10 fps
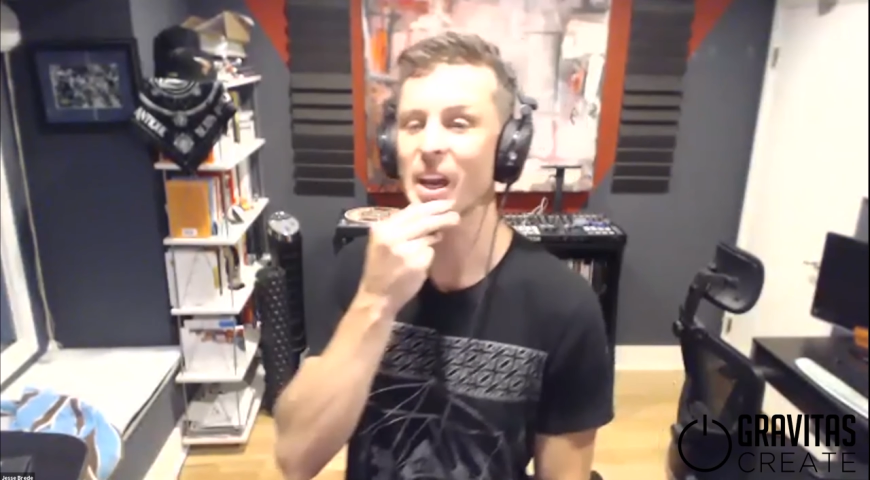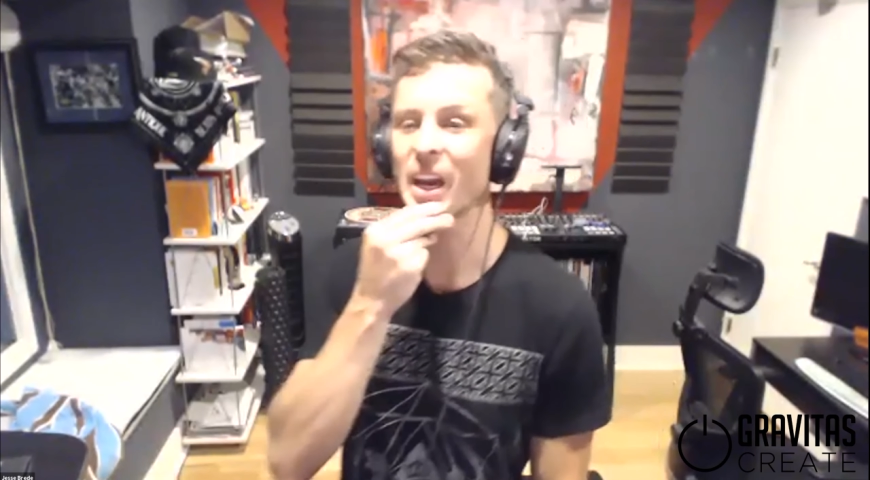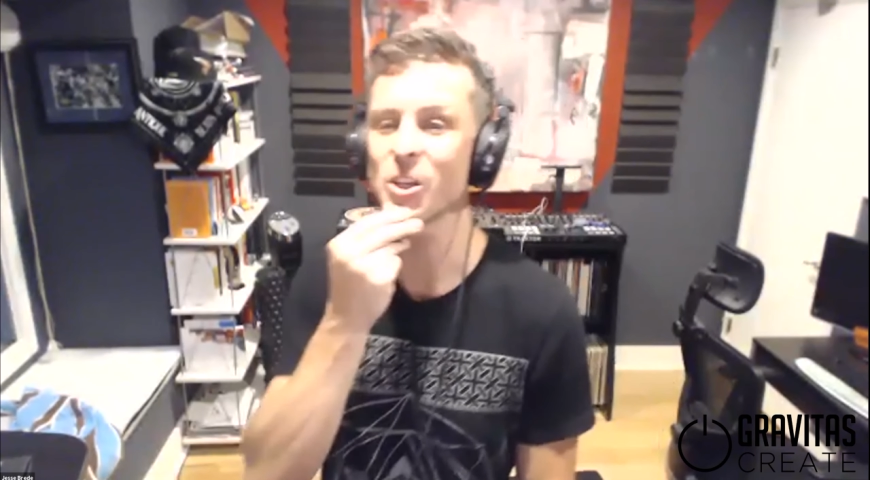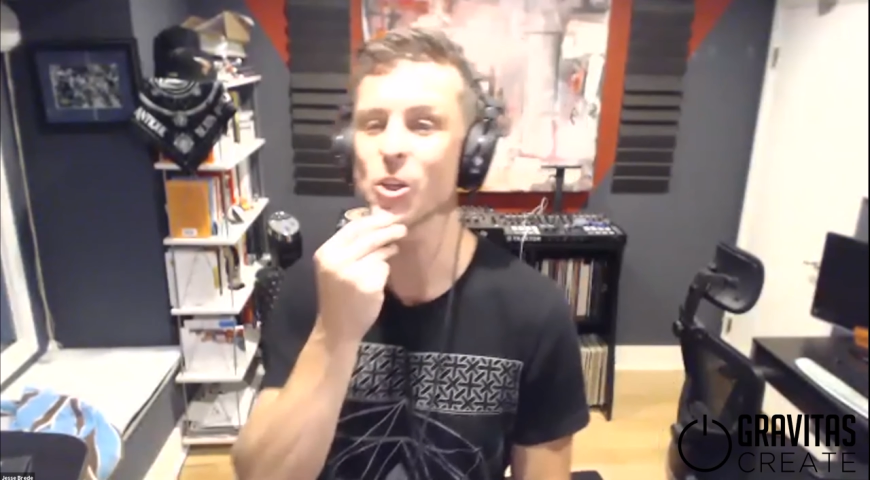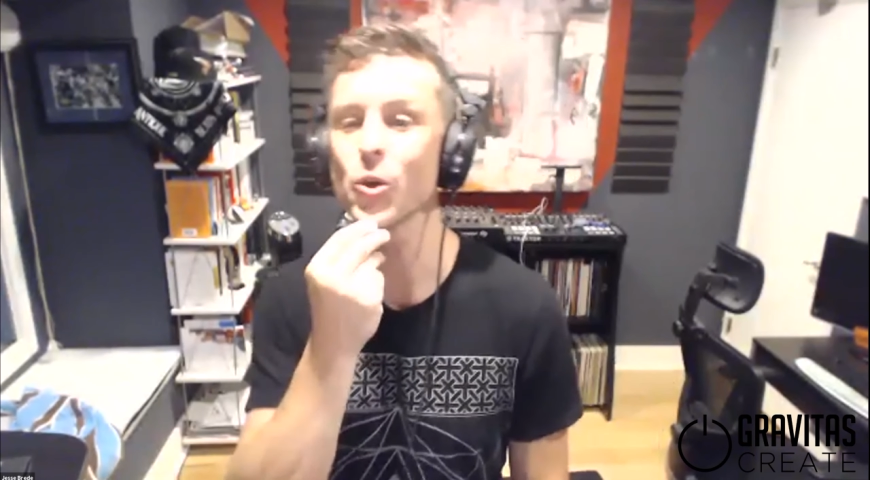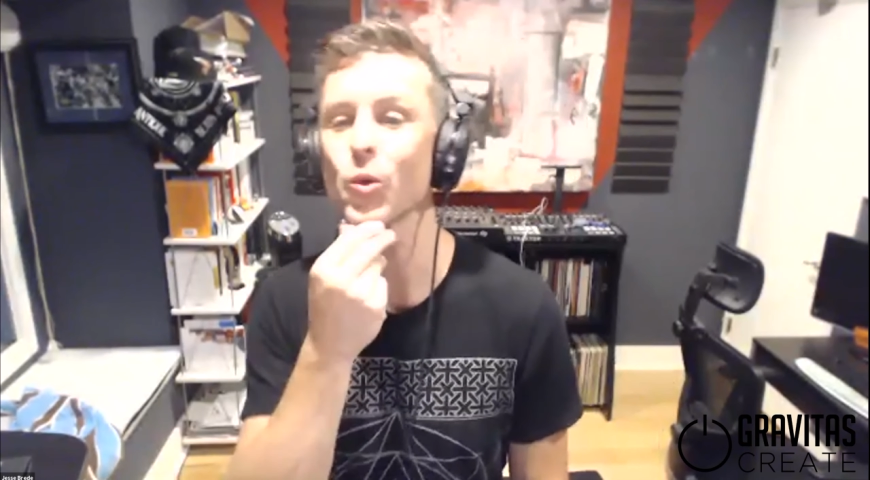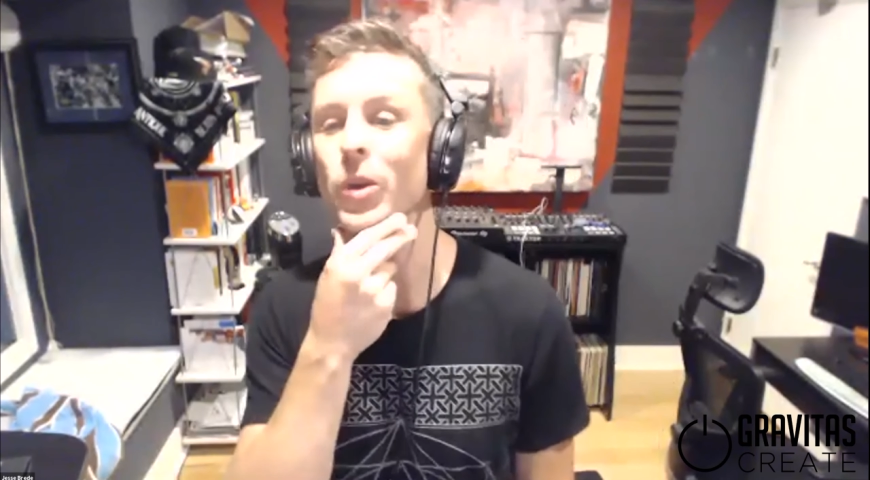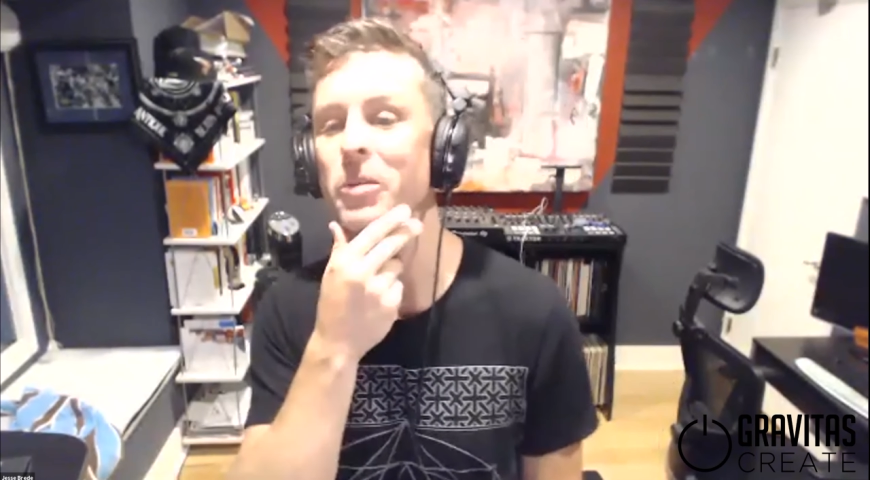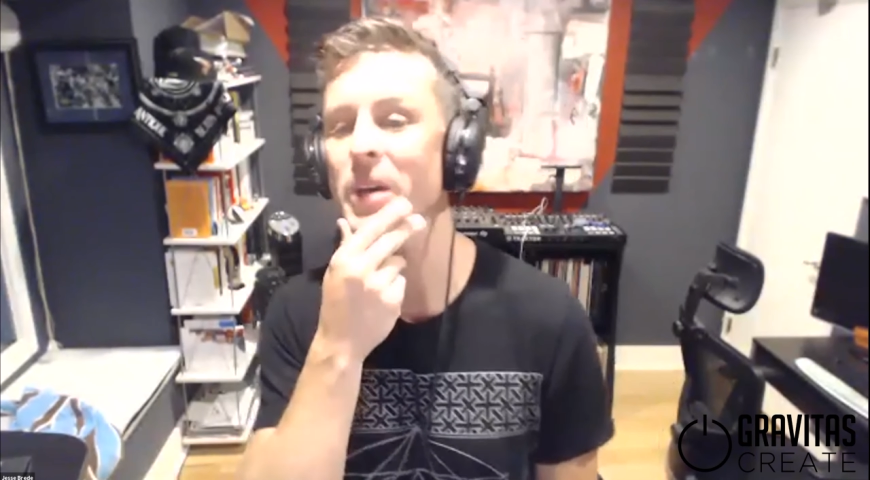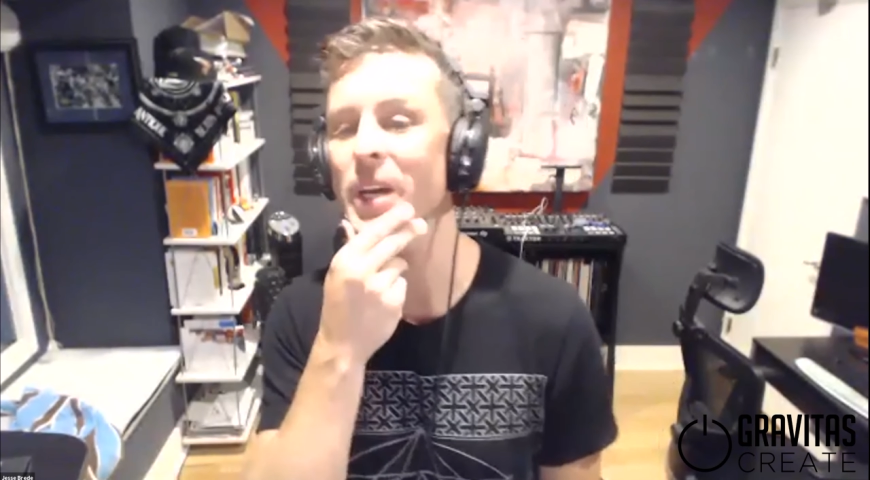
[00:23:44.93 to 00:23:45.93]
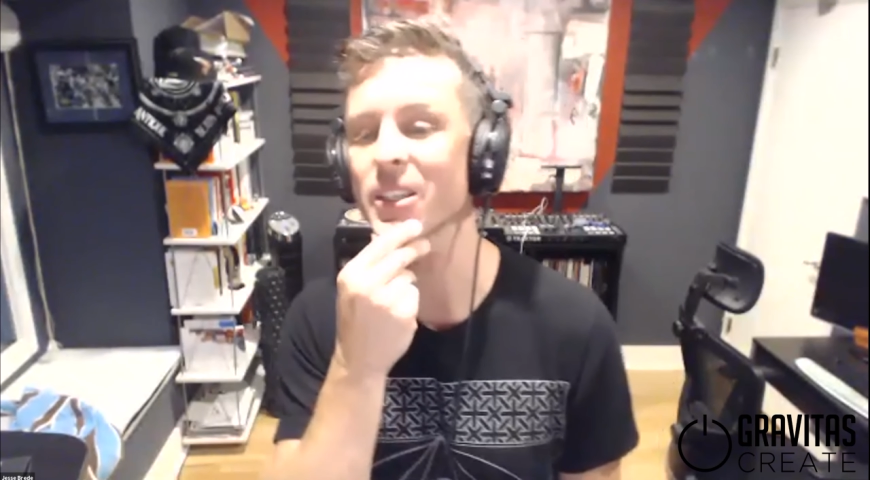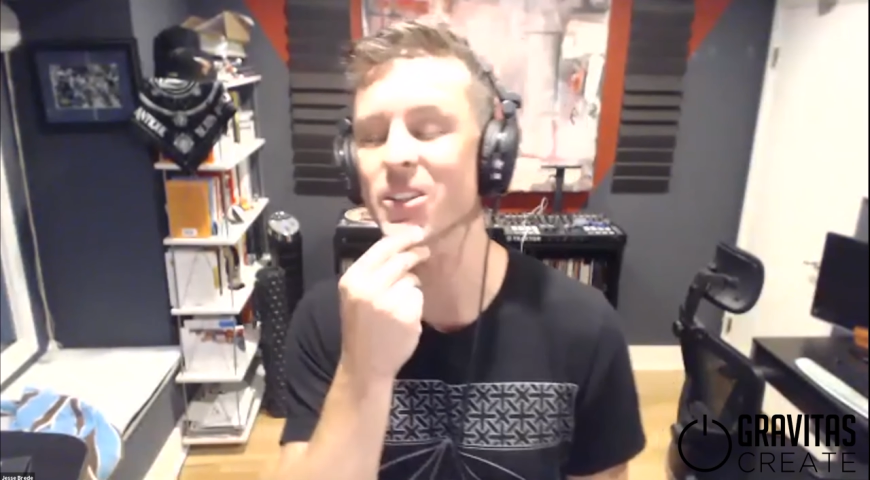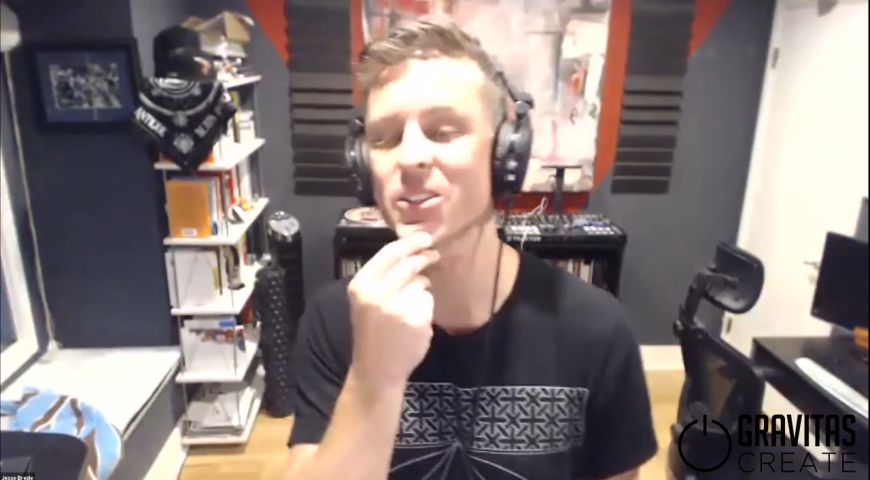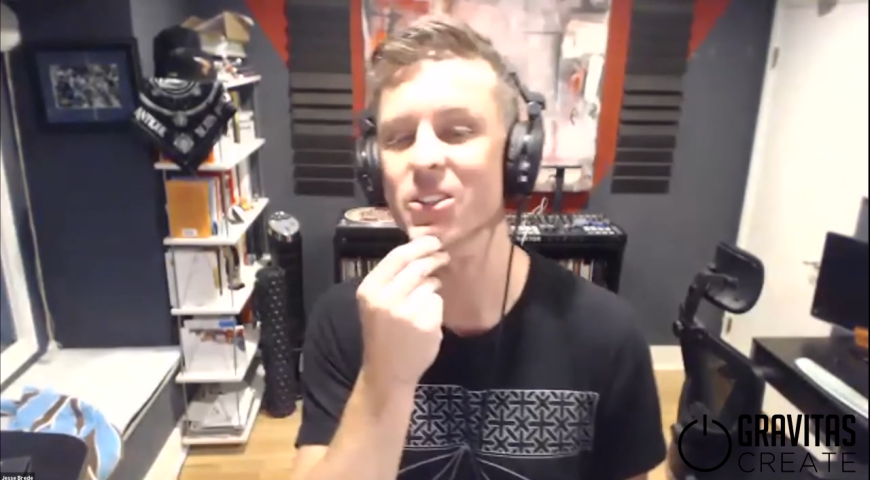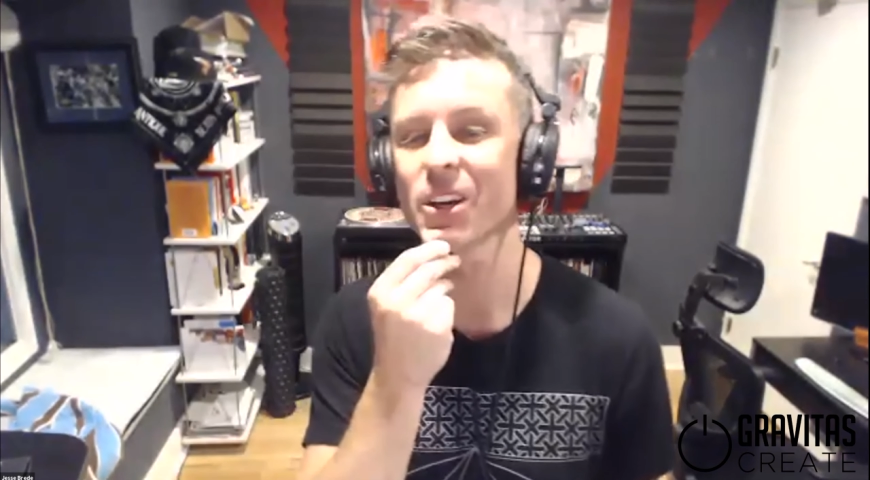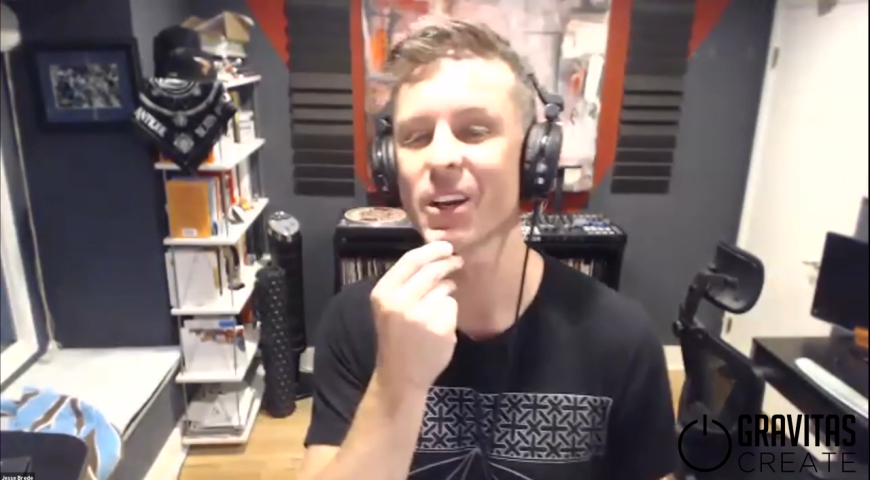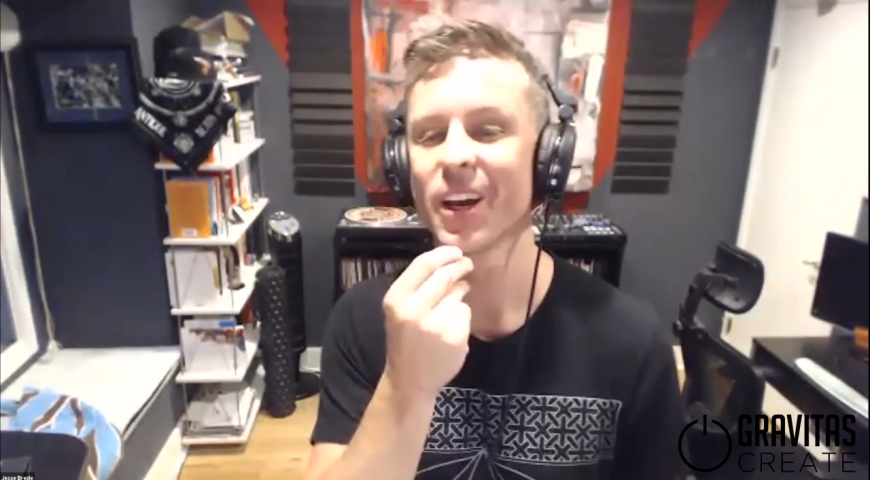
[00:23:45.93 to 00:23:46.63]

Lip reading: and you remixed